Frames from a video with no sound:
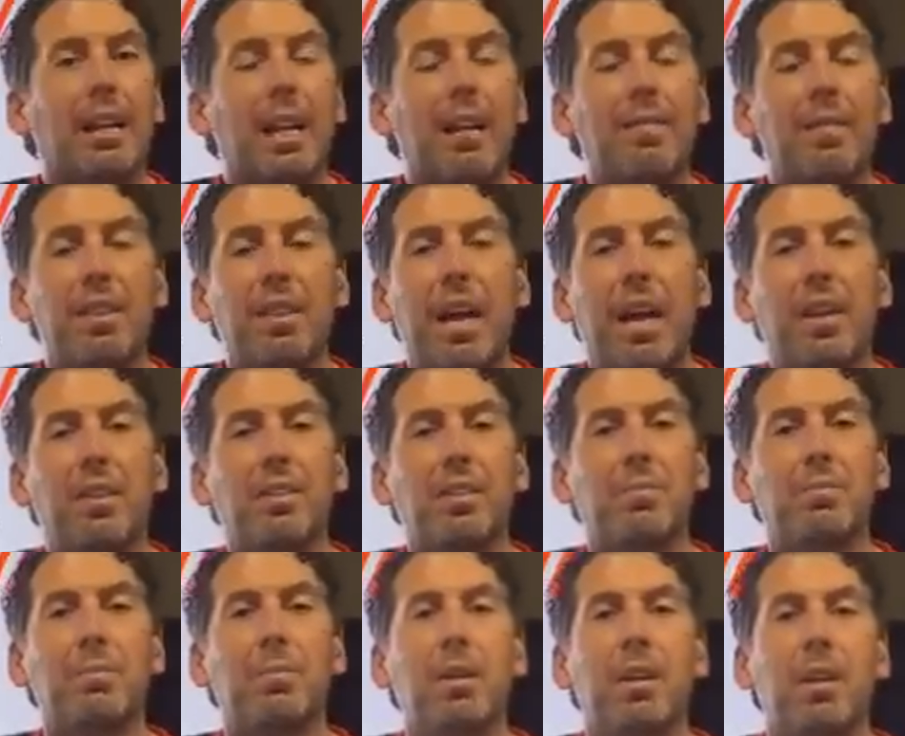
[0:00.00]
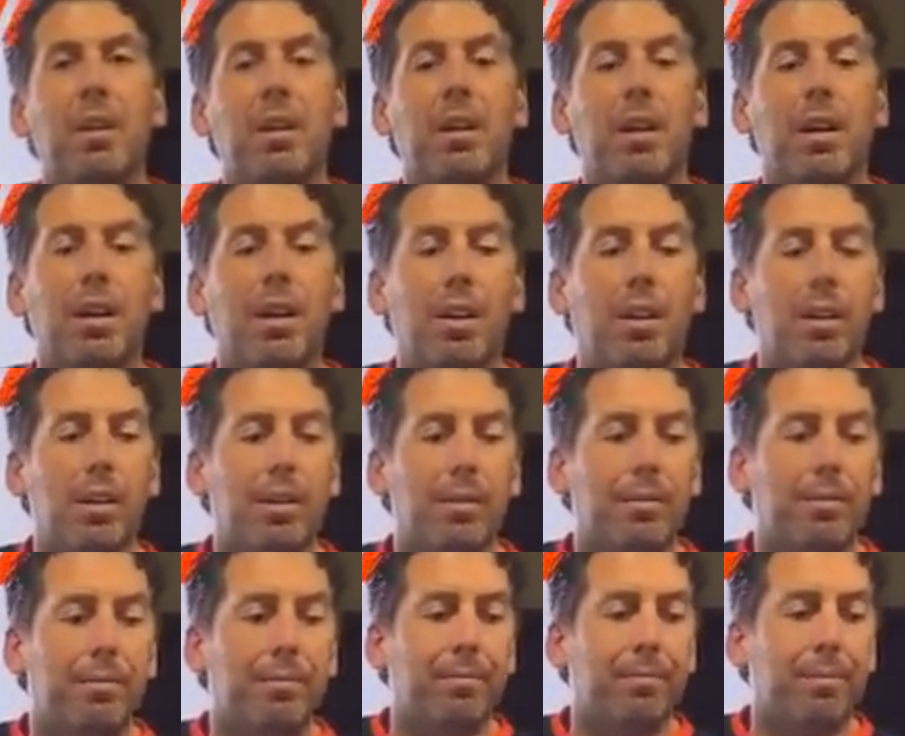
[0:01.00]
at 11,000
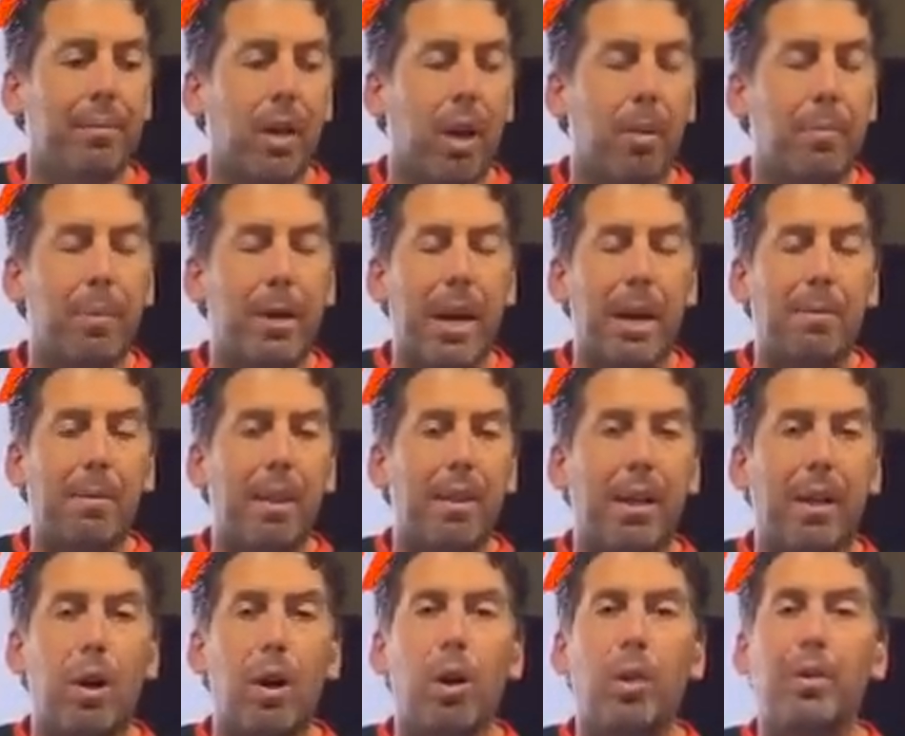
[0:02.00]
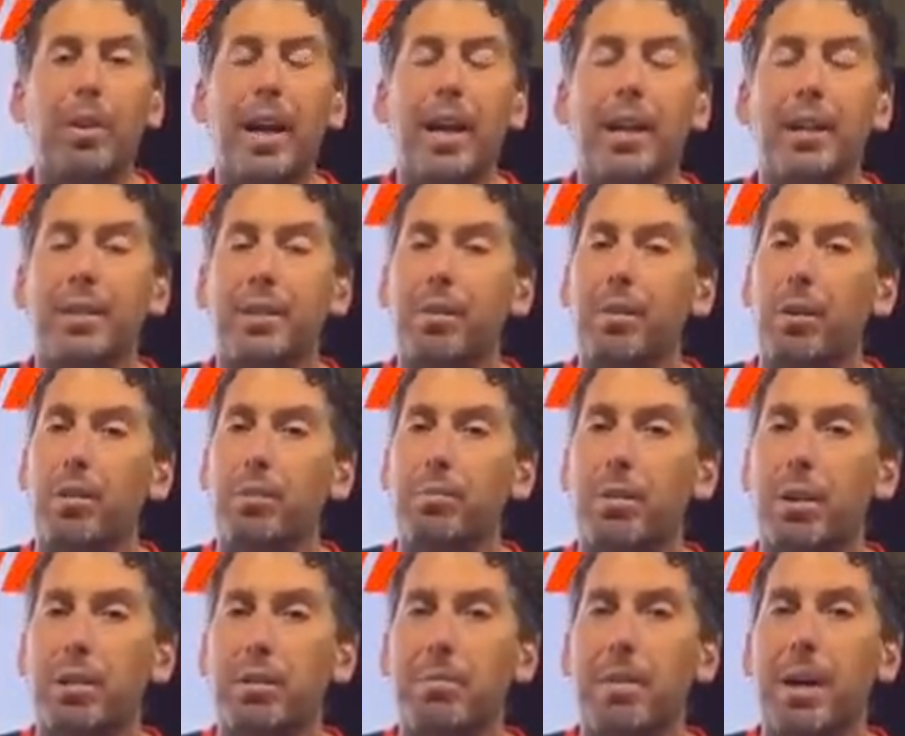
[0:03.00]
RPM, I think, all day at 200
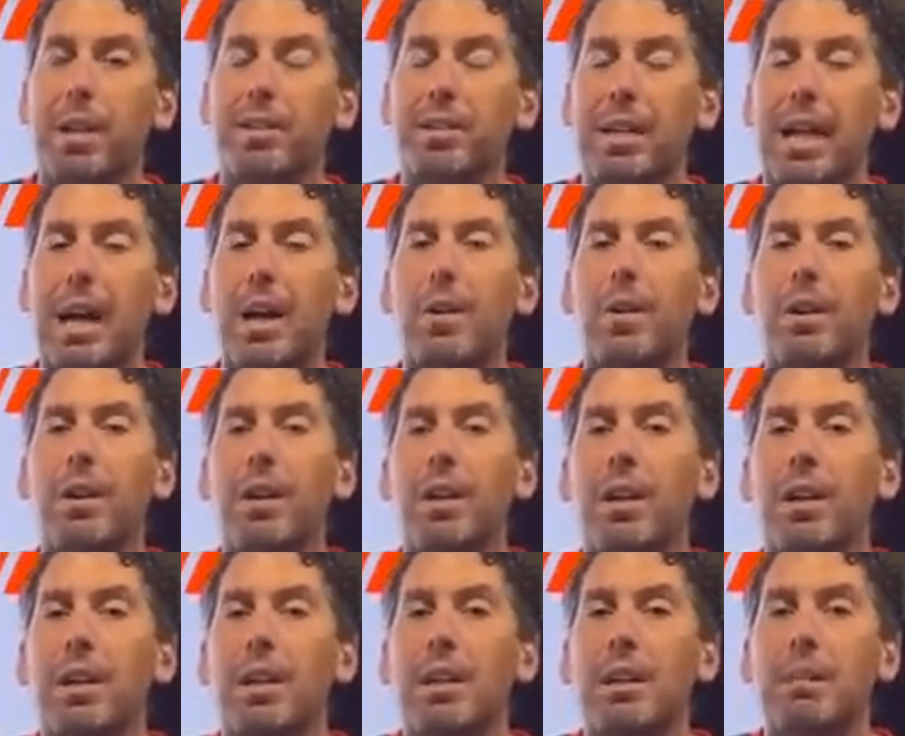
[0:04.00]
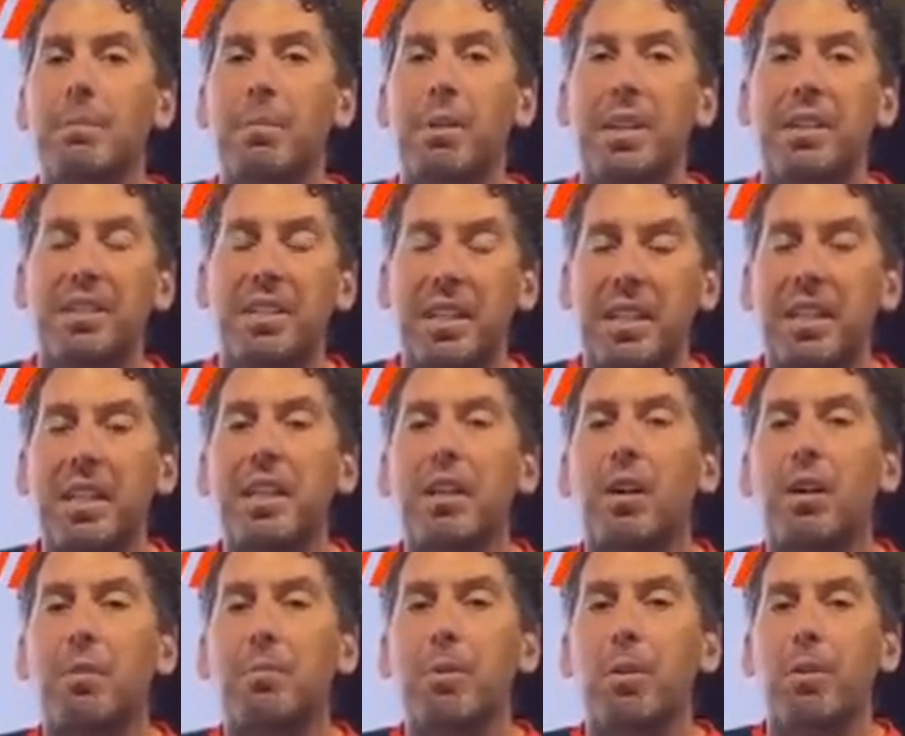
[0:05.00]
plus miles an hour. But that's an
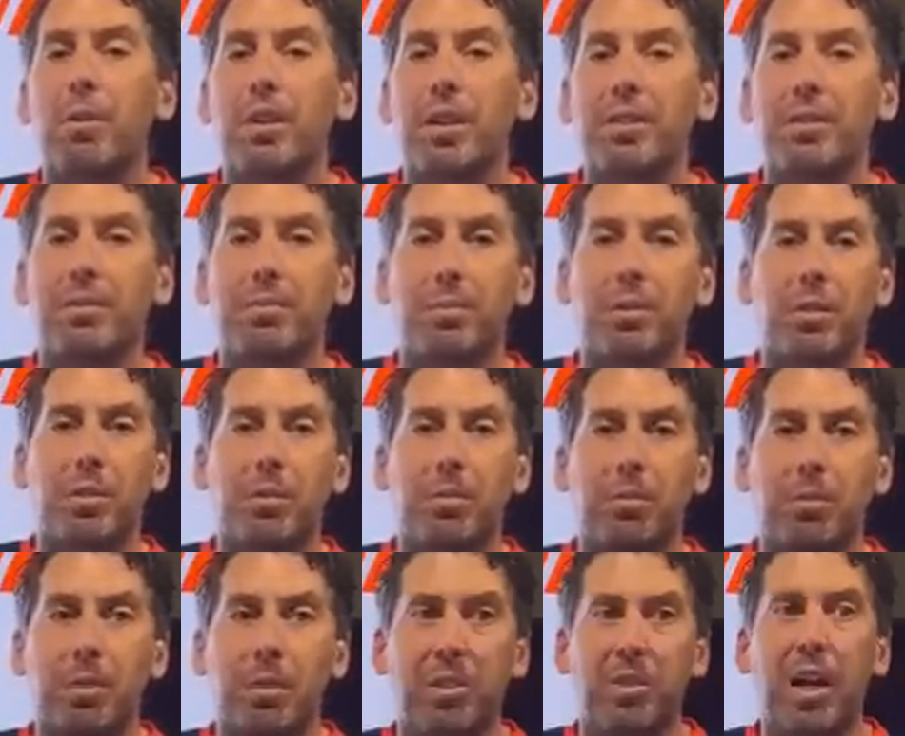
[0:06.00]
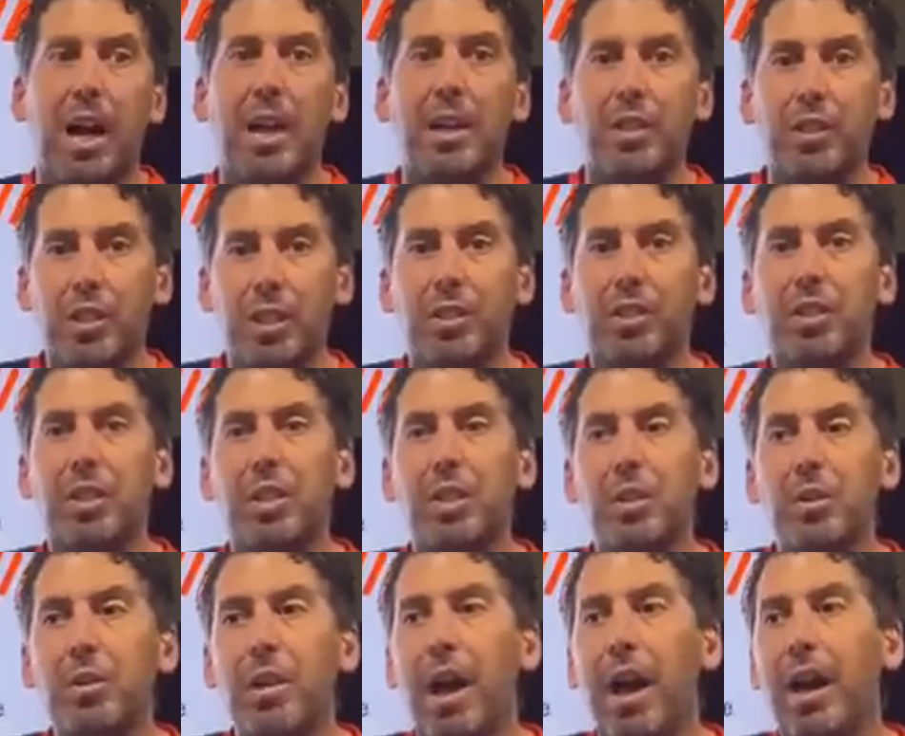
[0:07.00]
IndyCar motor that was designed just to
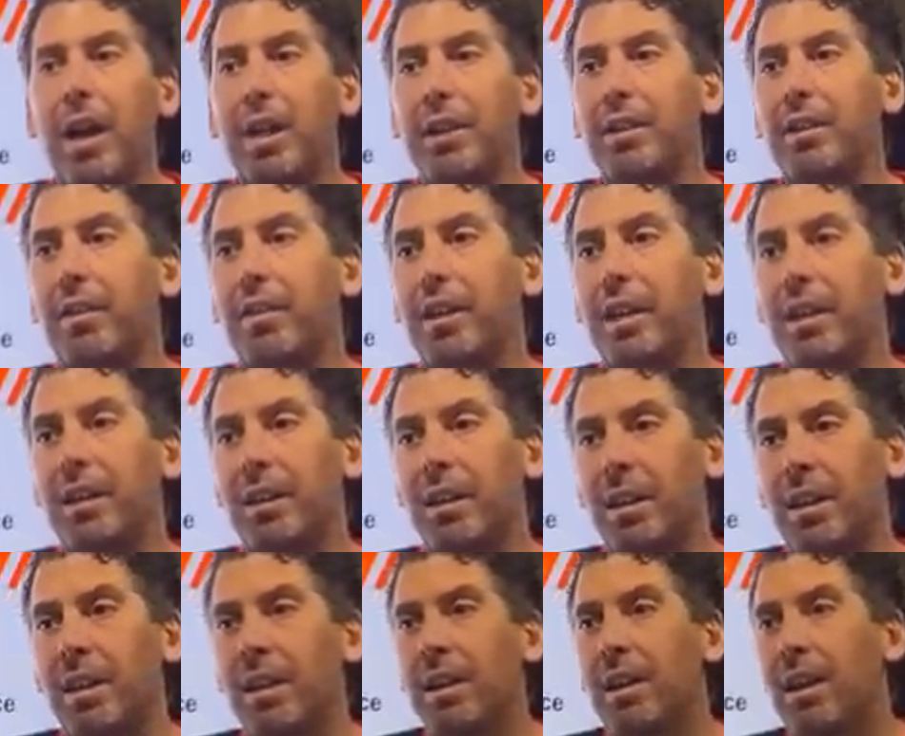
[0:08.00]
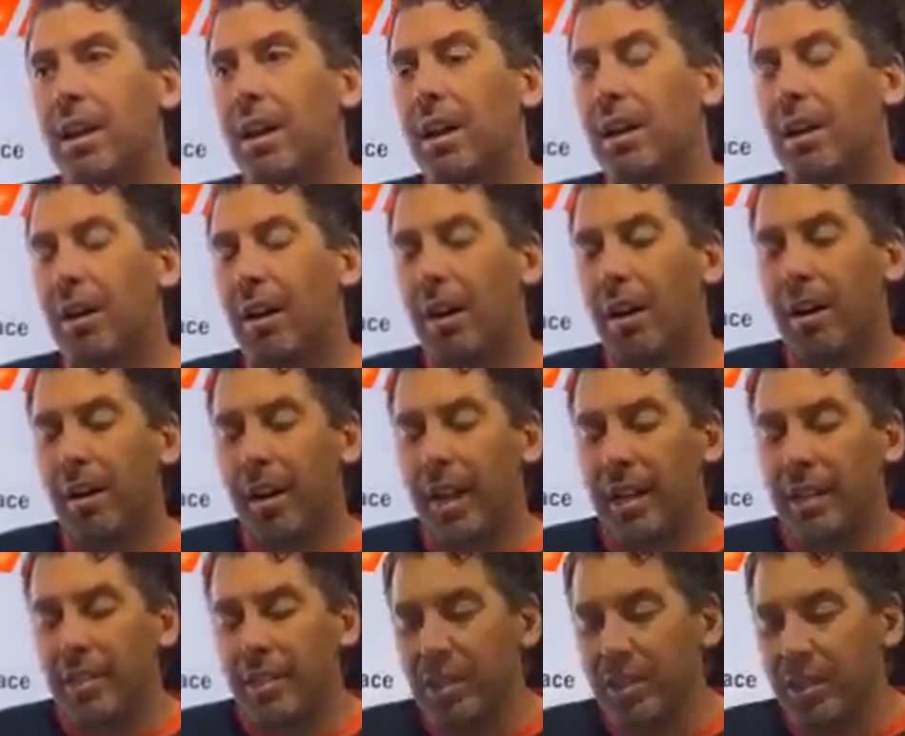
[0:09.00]
do that. And to think our
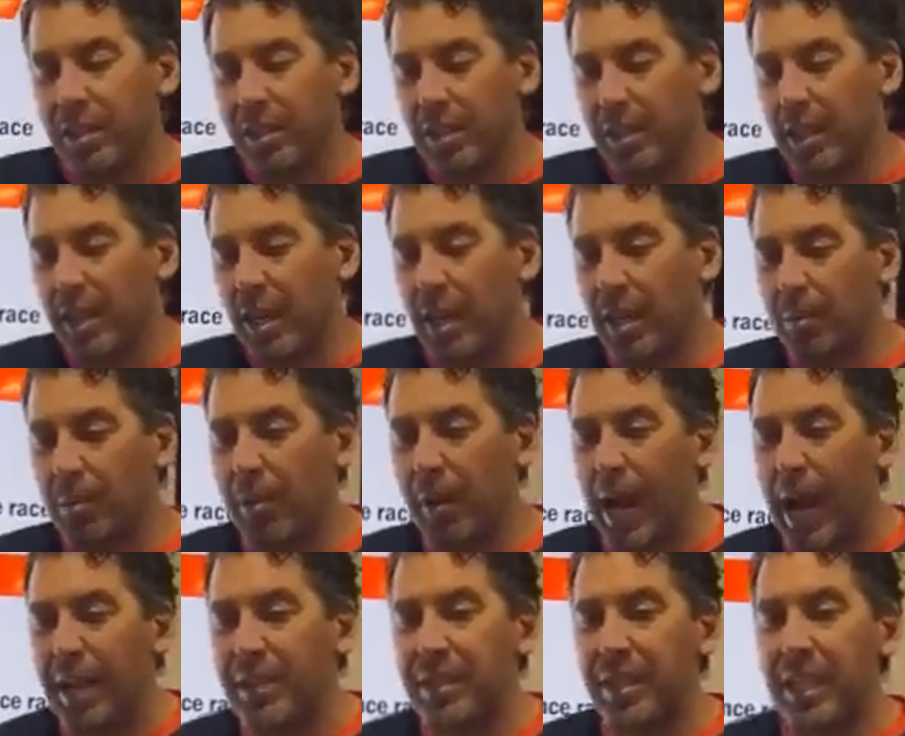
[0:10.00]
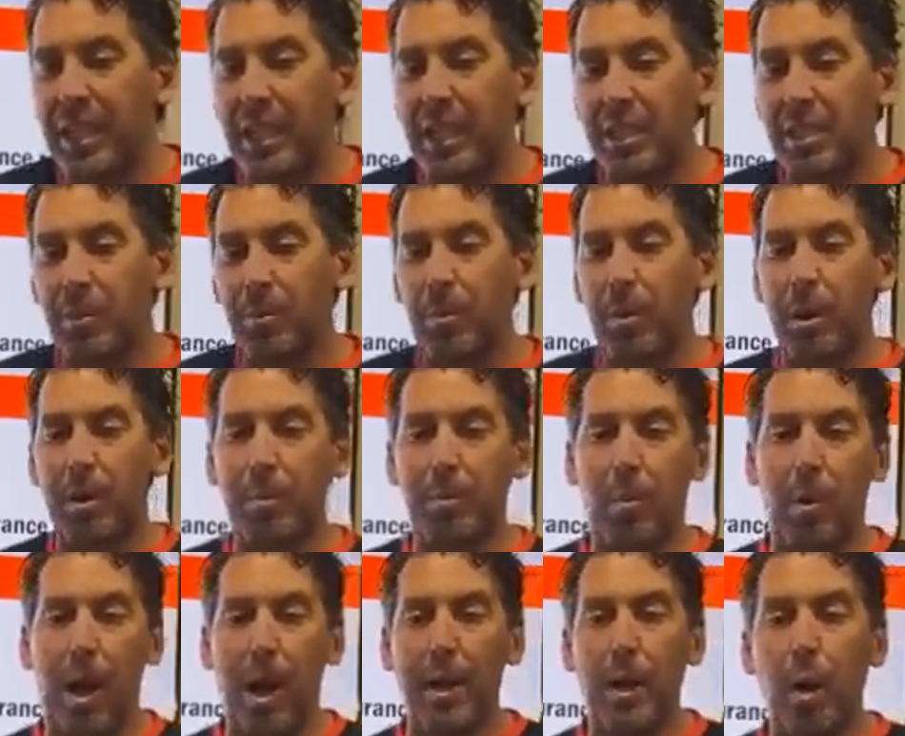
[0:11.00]
engine, we're asking it to
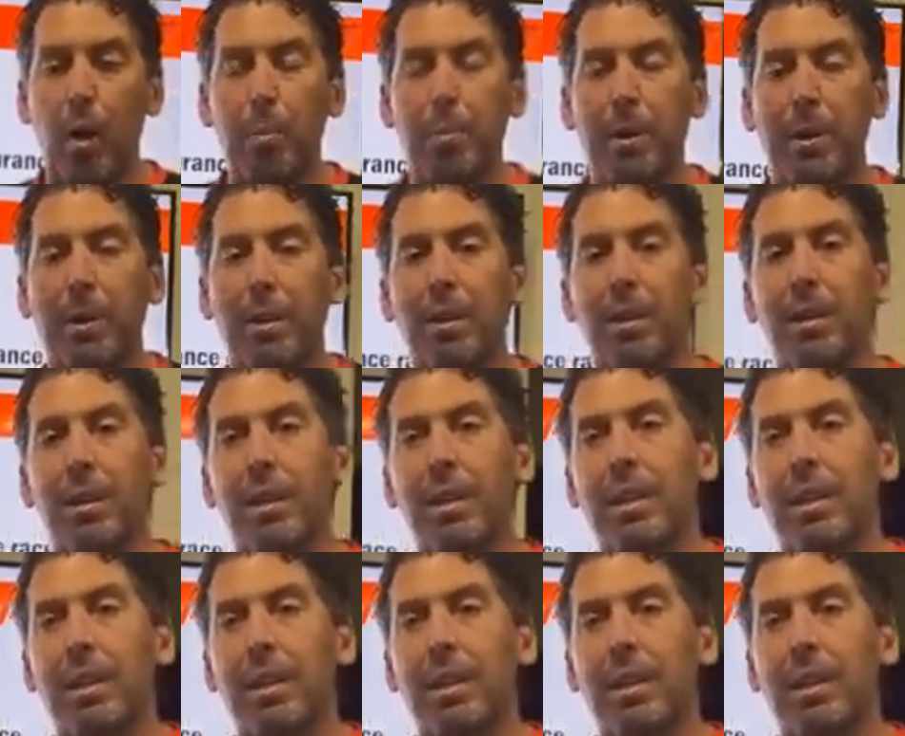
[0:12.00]
run wide open.